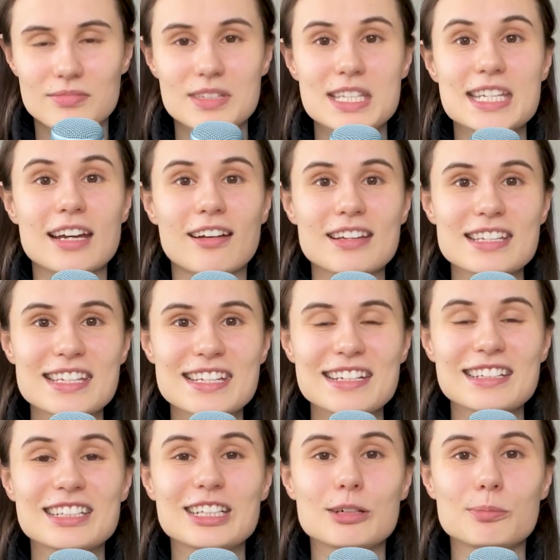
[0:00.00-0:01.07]
task
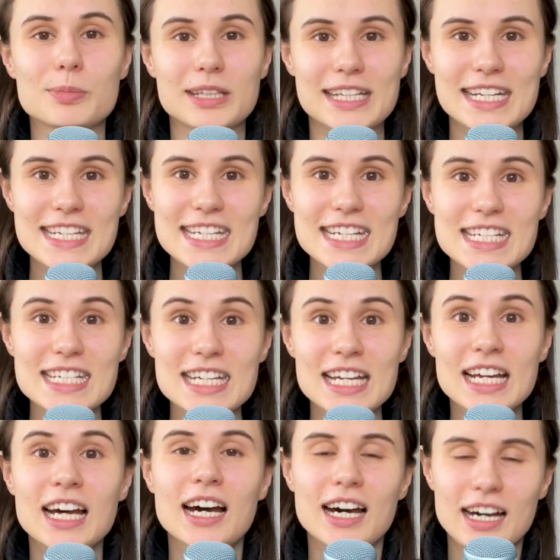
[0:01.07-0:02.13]
completed,
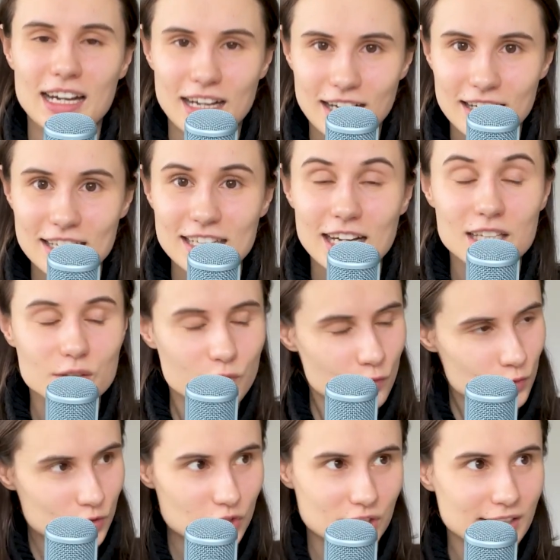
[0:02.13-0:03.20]
I
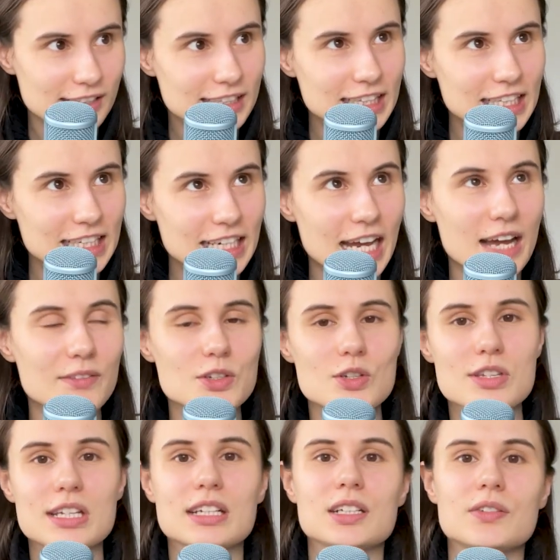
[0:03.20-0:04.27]
unfortunately have to
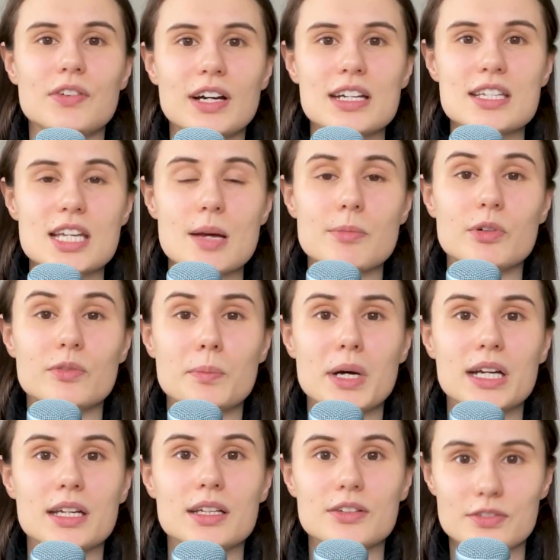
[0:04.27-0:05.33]
sacrifice some of
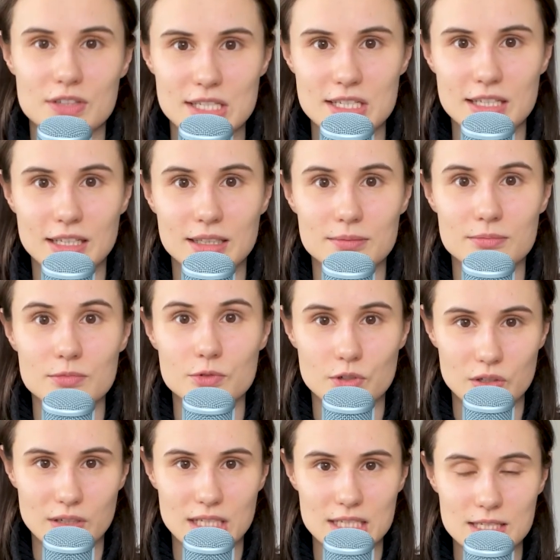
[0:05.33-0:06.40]
my free time for
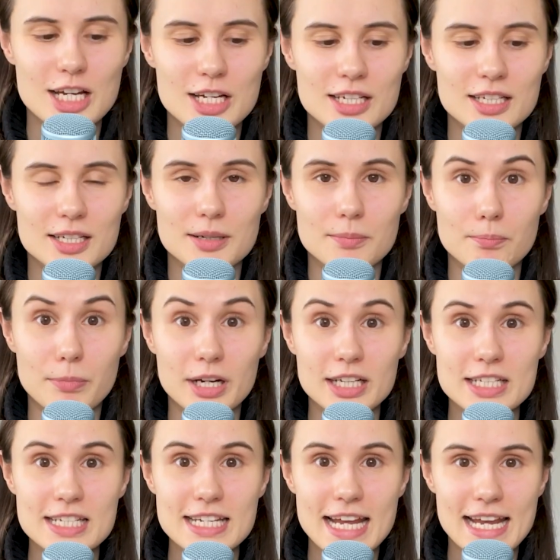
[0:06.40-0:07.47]
it.
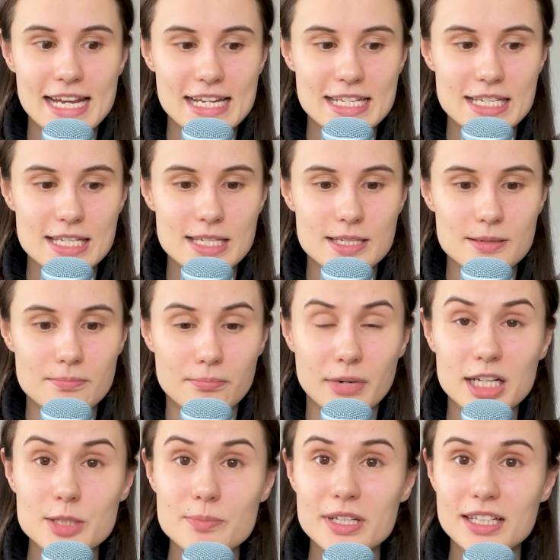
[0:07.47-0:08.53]
But as
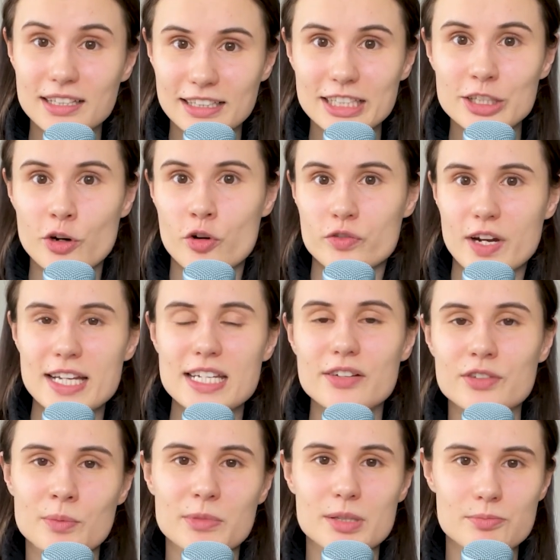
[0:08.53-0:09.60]
might be clear already
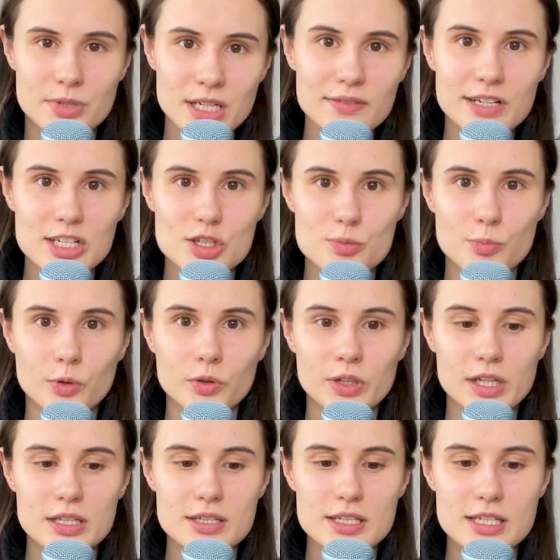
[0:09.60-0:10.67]
from the previous
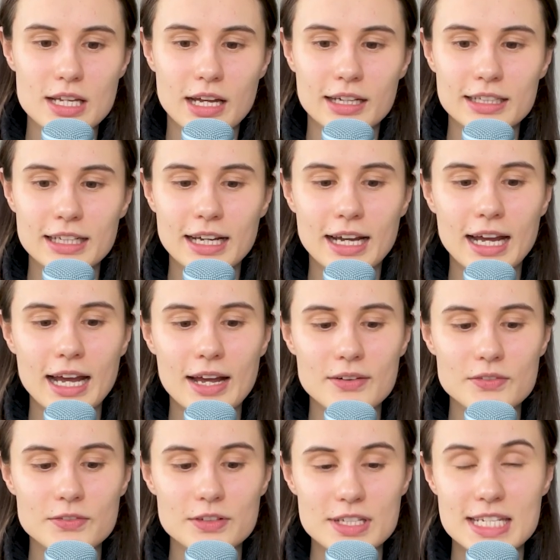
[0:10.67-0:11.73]
points, I
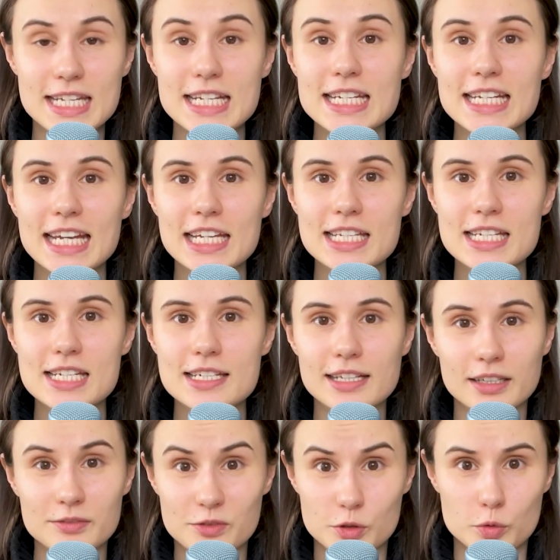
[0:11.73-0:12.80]
have dedicated
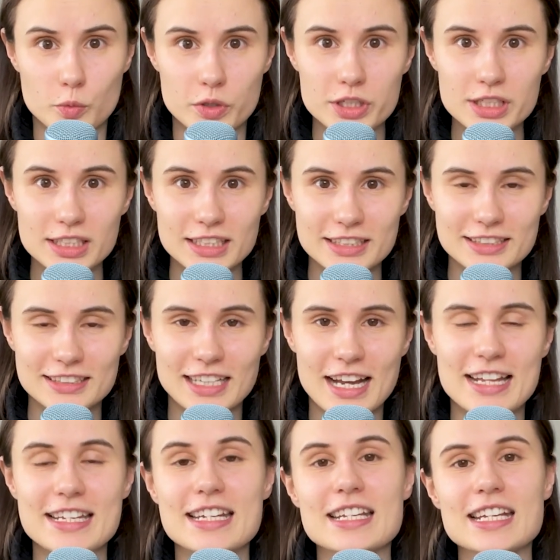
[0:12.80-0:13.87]
time for work
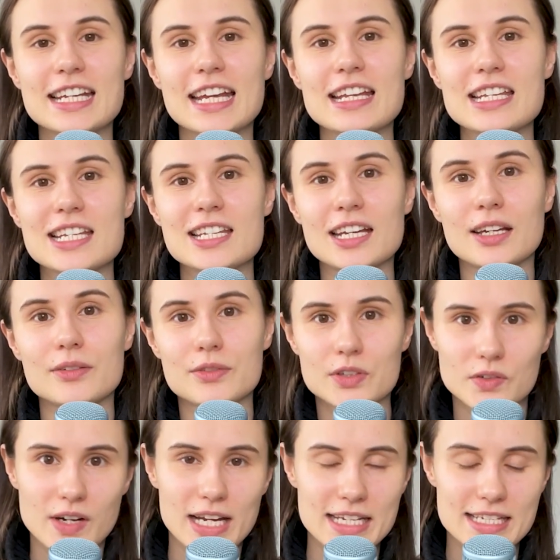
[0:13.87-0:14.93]
and dedicated time for
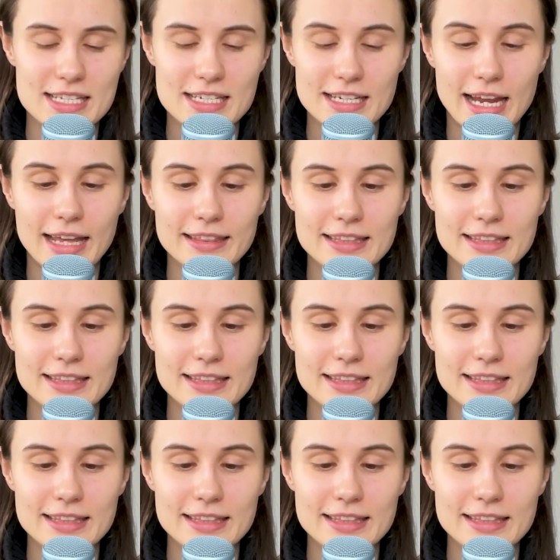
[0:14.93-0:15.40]
rest. And